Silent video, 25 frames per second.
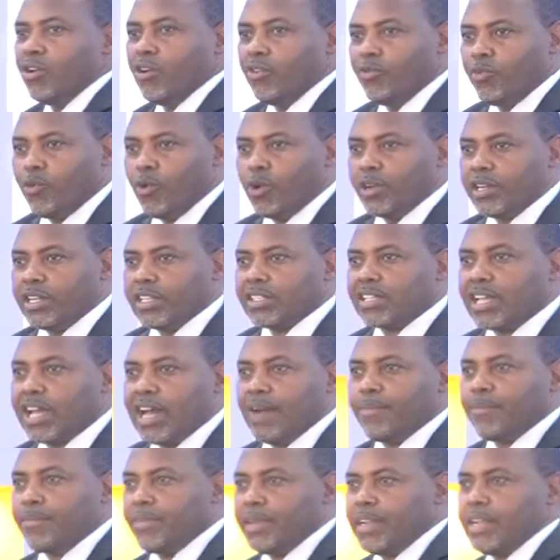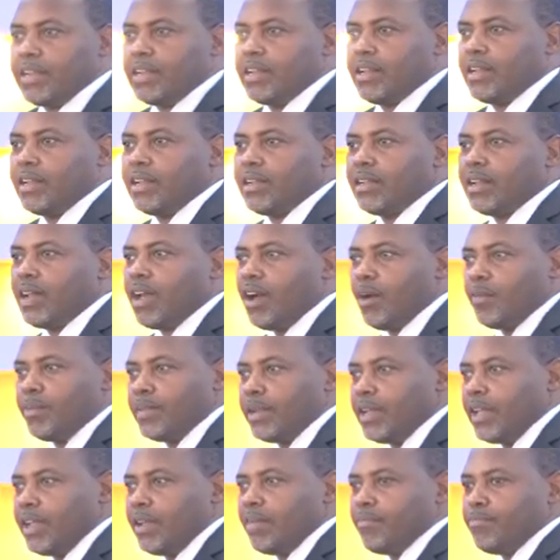of what is happening and how
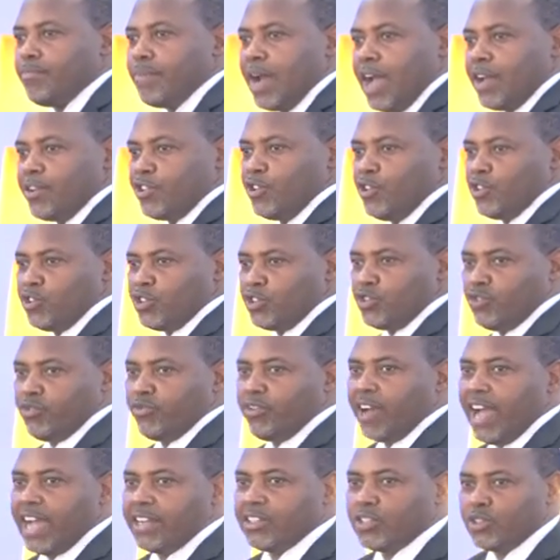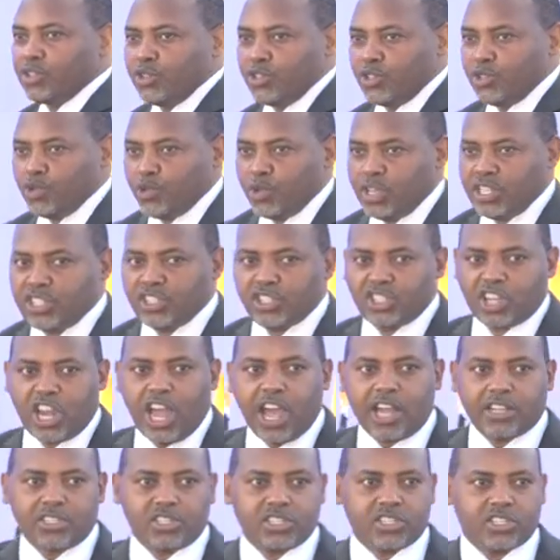many burials you've had to do in
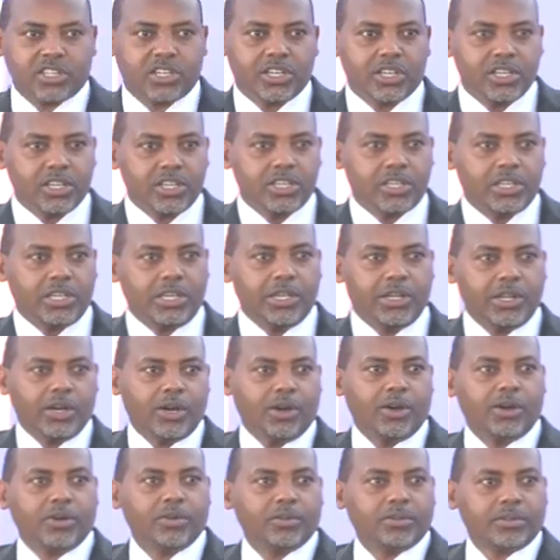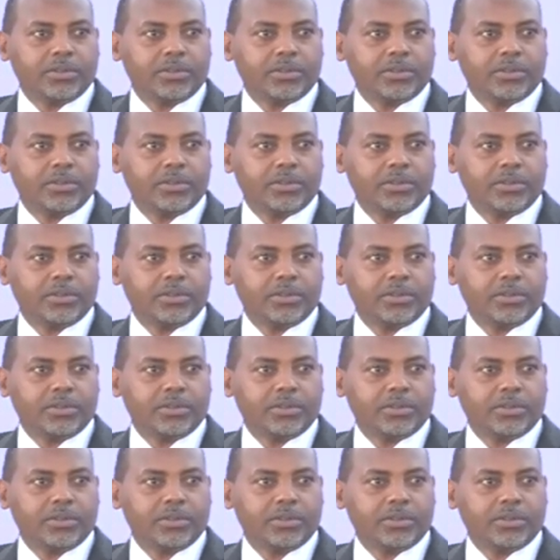church, you know.